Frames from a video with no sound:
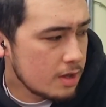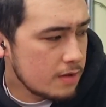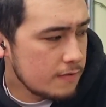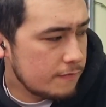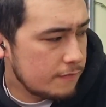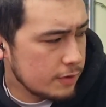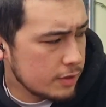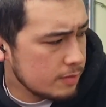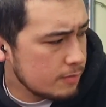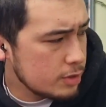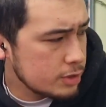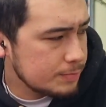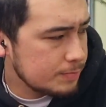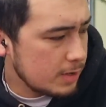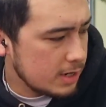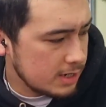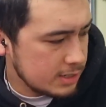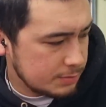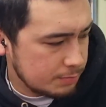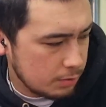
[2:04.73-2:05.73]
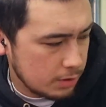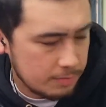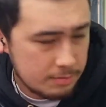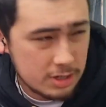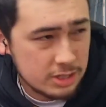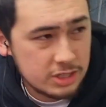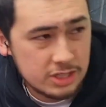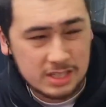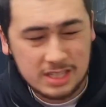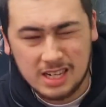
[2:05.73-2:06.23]
For the most part, it's pretty
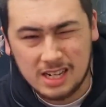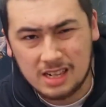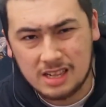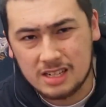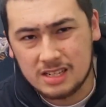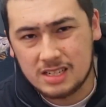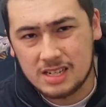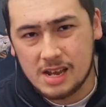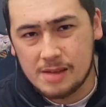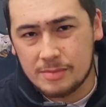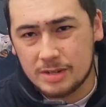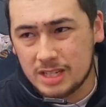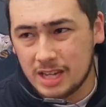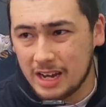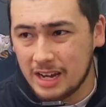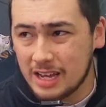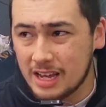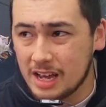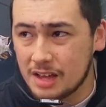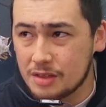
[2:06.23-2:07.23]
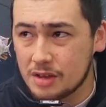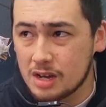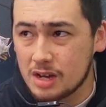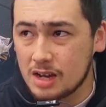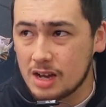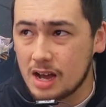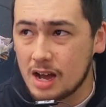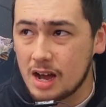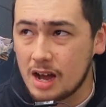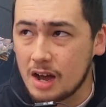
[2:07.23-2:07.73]
much exactly the same as any
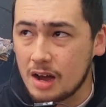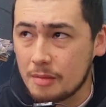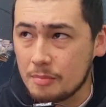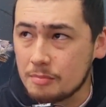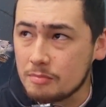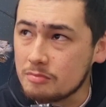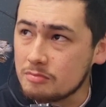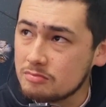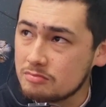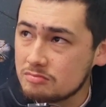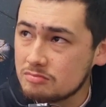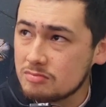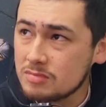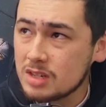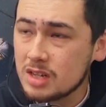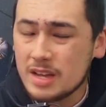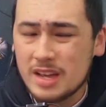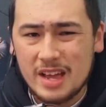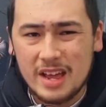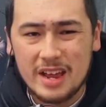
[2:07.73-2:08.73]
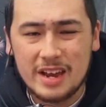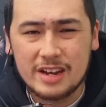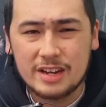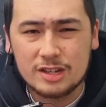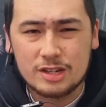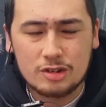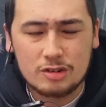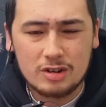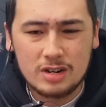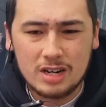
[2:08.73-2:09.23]
other
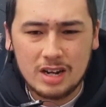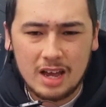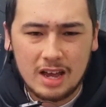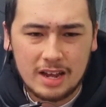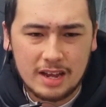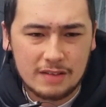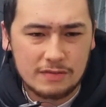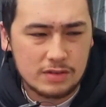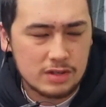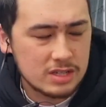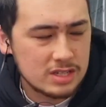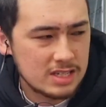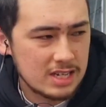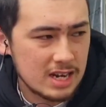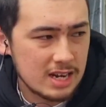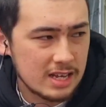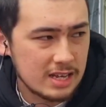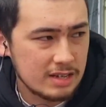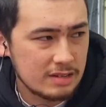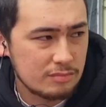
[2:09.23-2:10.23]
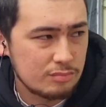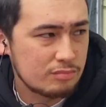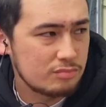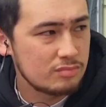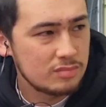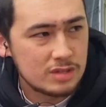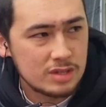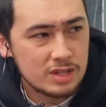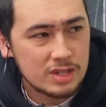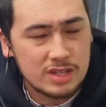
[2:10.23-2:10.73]
industry. Like if you're selling
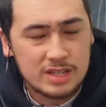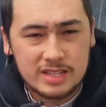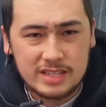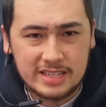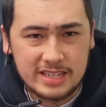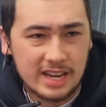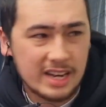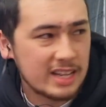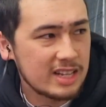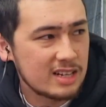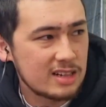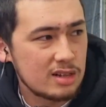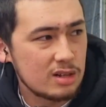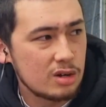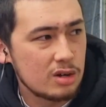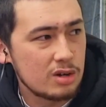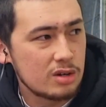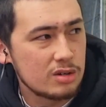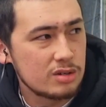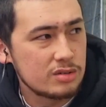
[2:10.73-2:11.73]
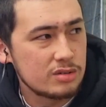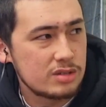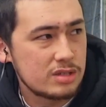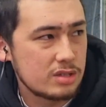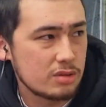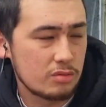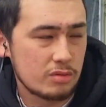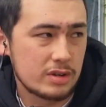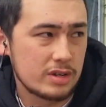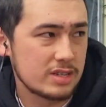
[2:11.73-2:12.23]

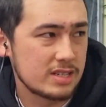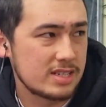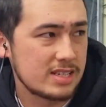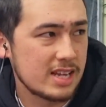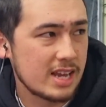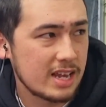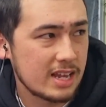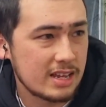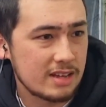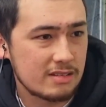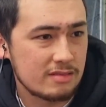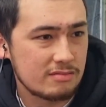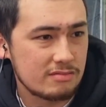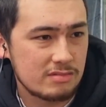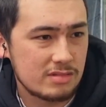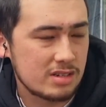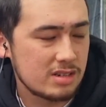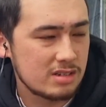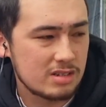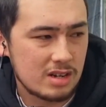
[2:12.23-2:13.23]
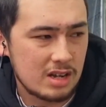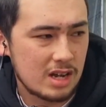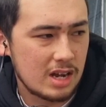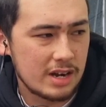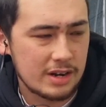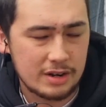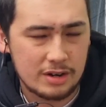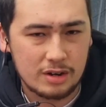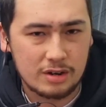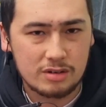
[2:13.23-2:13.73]
clothes, or you're selling,
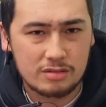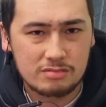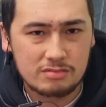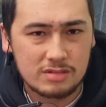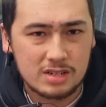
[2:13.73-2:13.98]
I don't know,